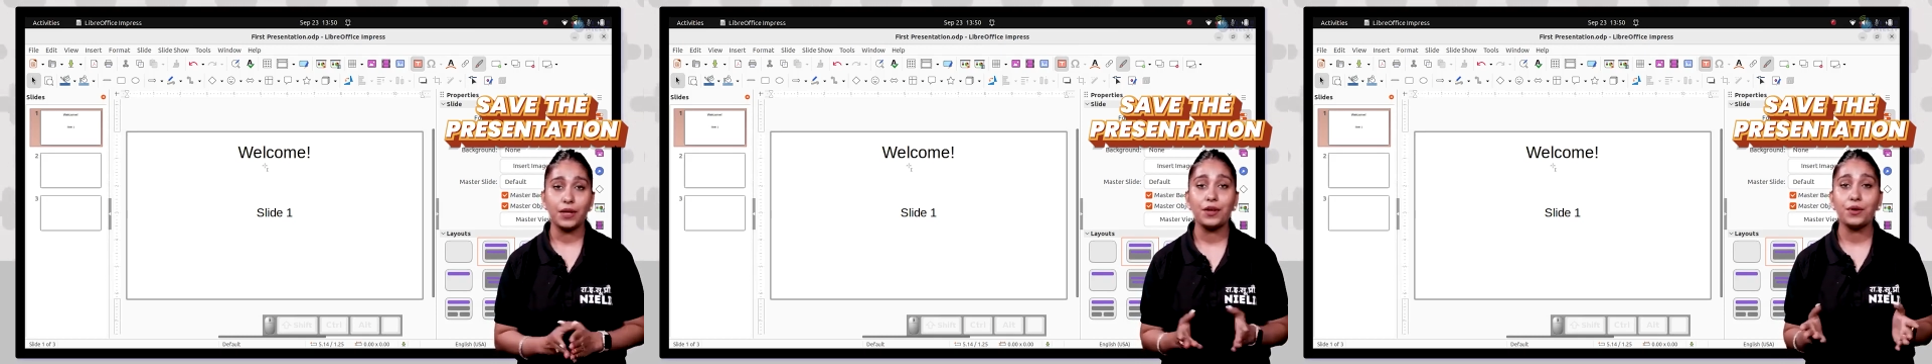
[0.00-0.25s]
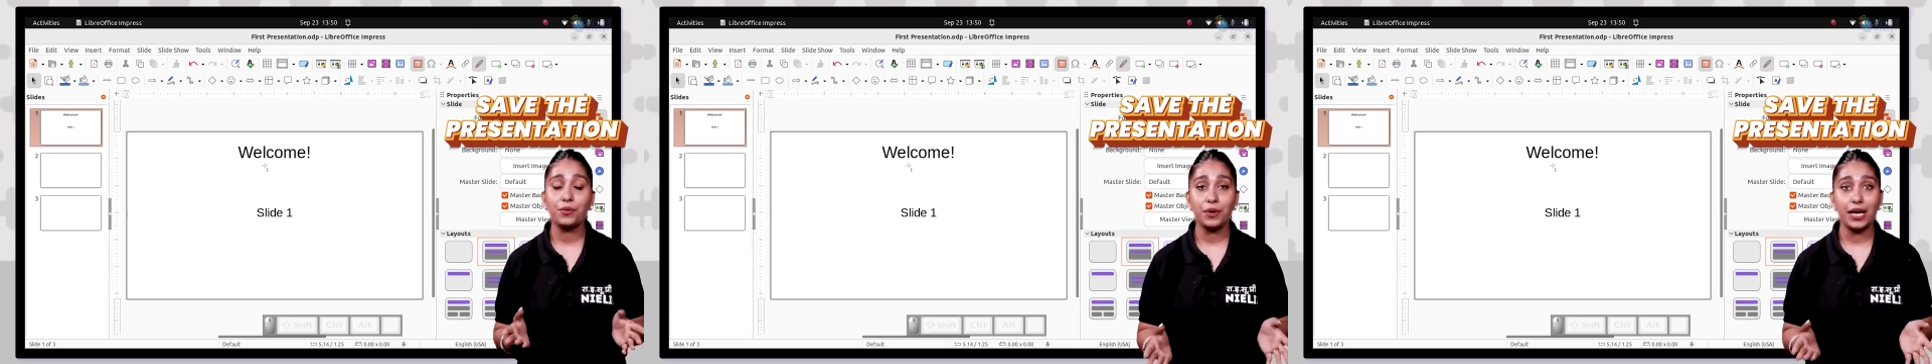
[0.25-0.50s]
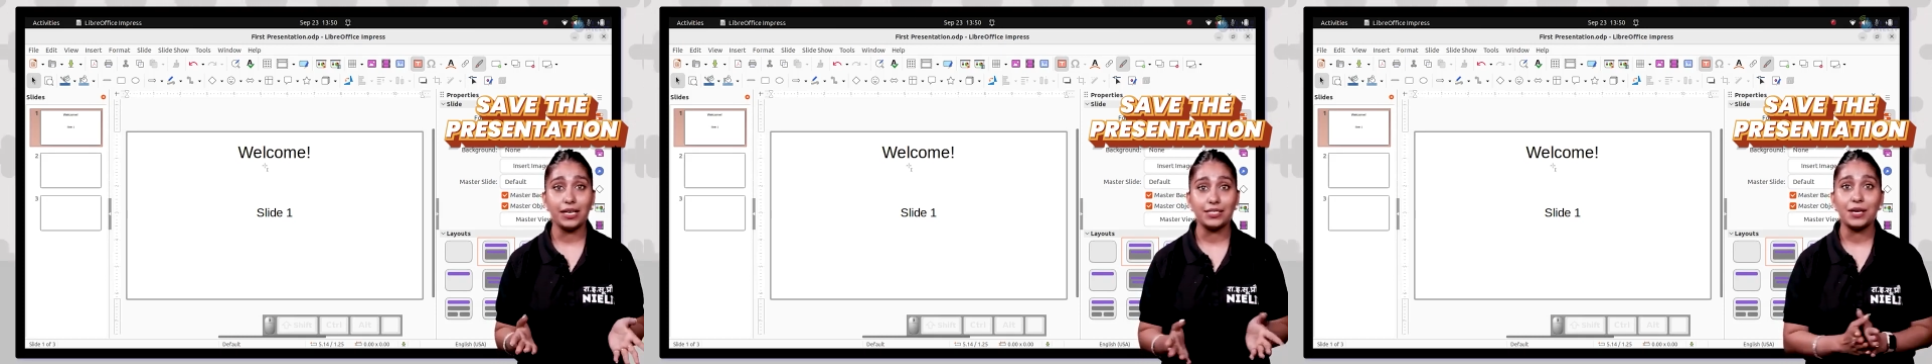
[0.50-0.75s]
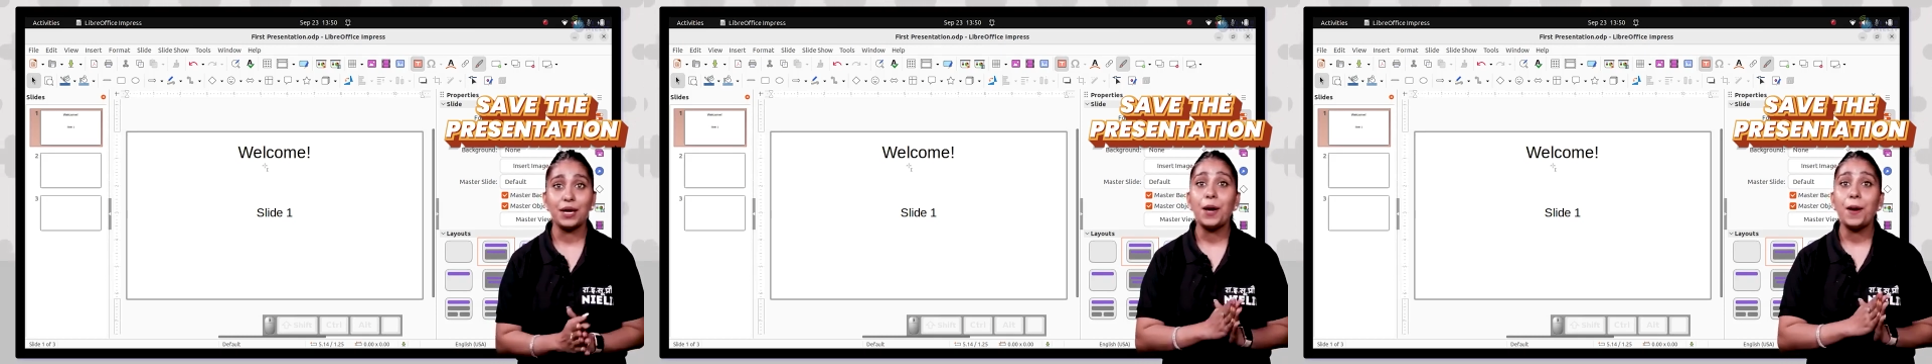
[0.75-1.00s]
Great.
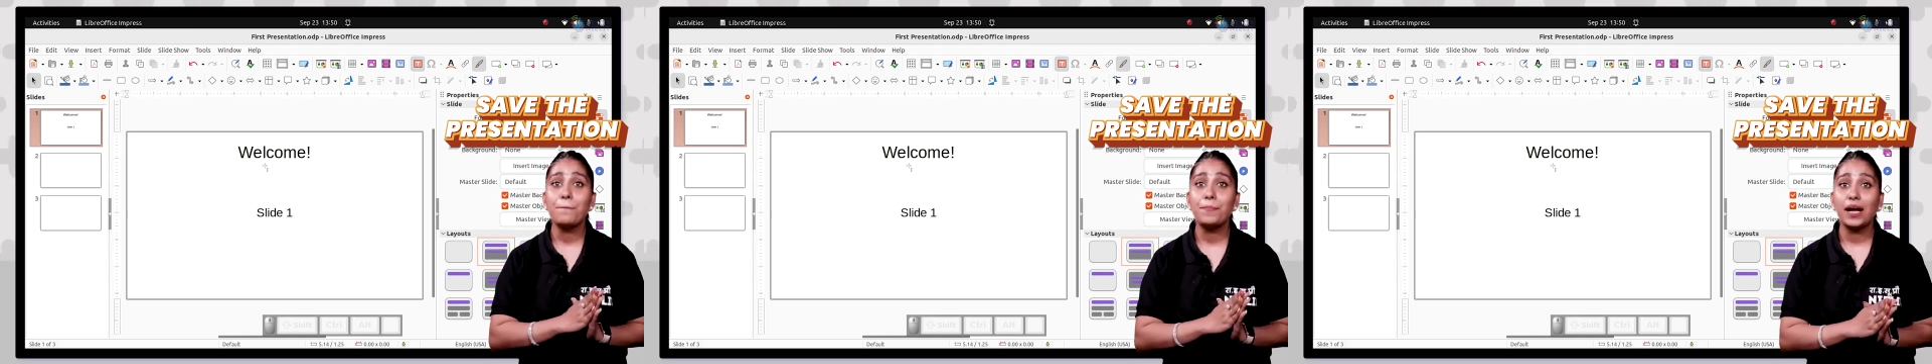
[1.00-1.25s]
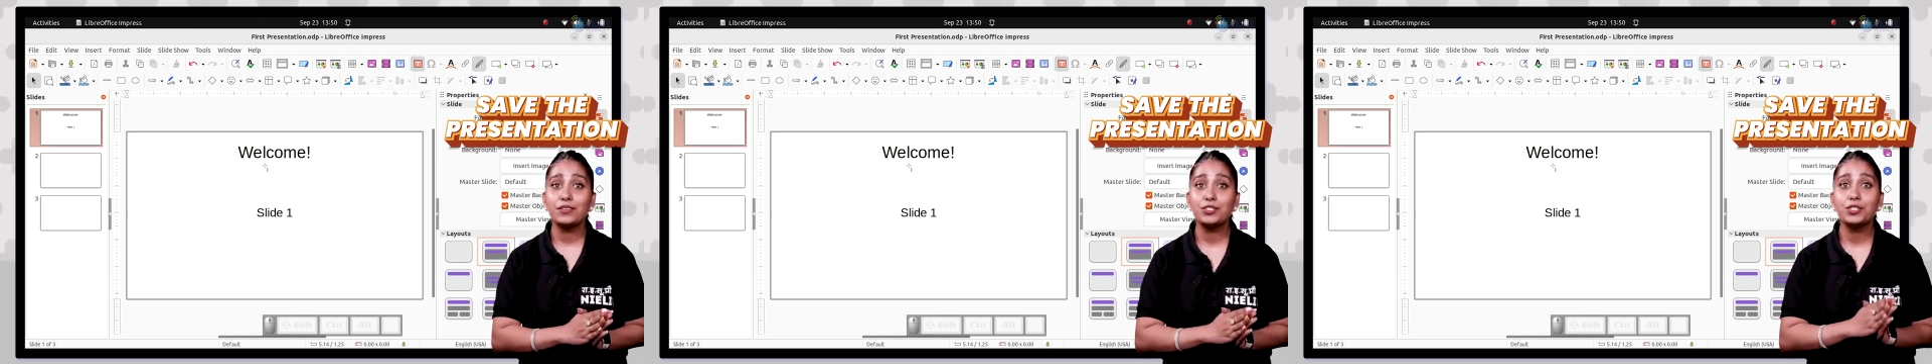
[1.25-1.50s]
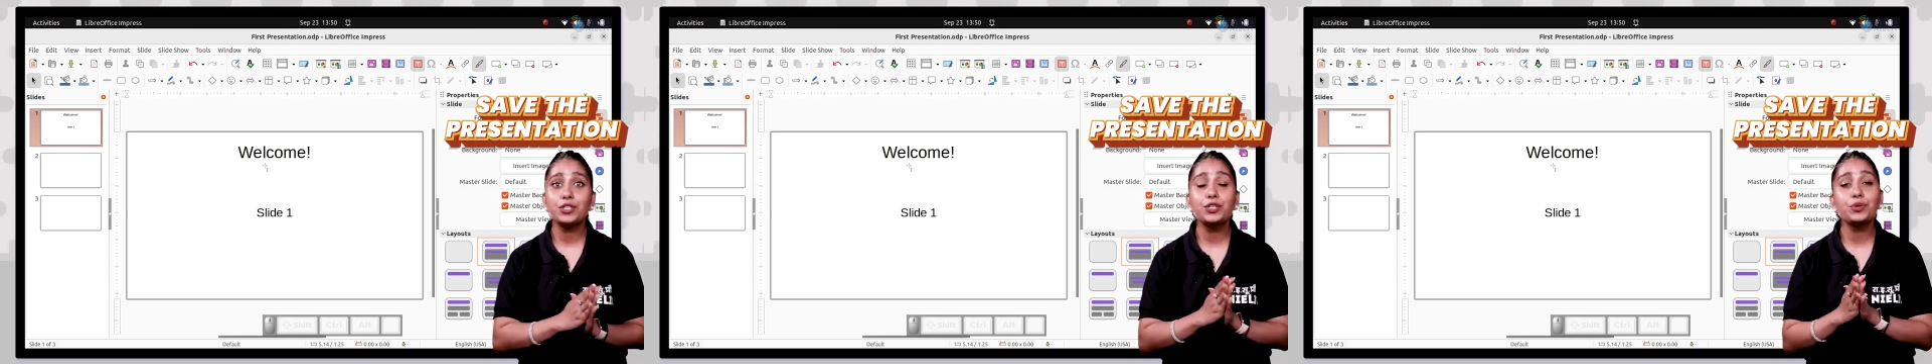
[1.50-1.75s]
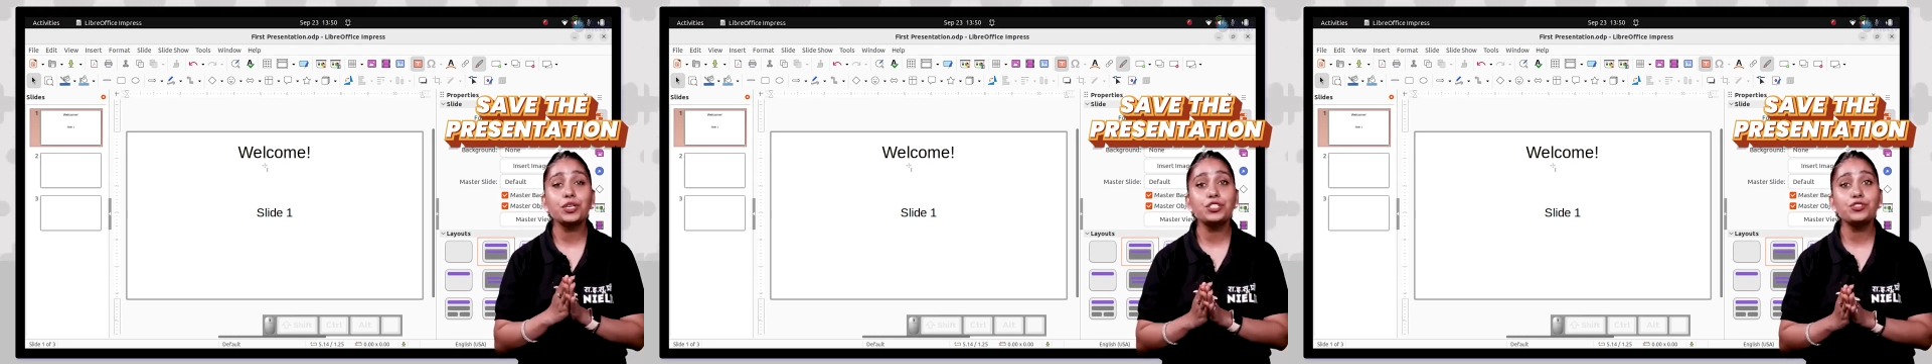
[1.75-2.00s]
But you
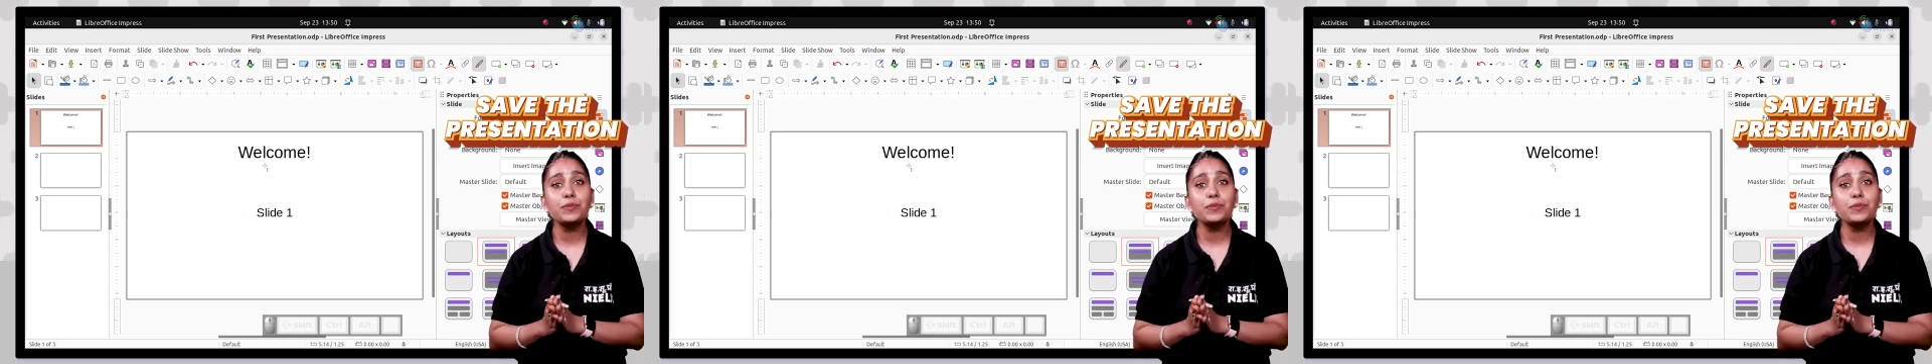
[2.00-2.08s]
need to